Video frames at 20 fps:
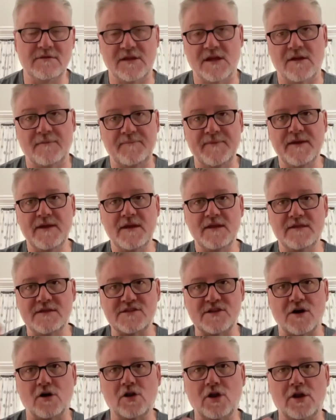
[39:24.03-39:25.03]
There's
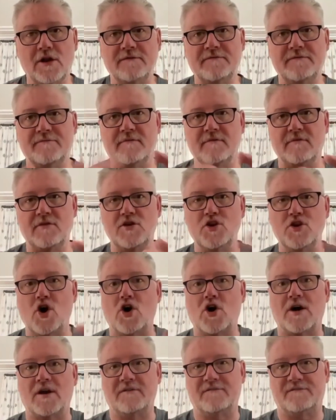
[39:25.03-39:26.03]
a whole lot of
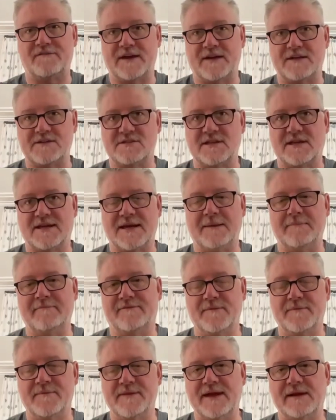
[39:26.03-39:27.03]
knock-on effects that
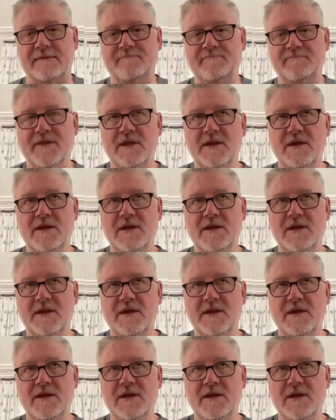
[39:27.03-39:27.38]
come from that.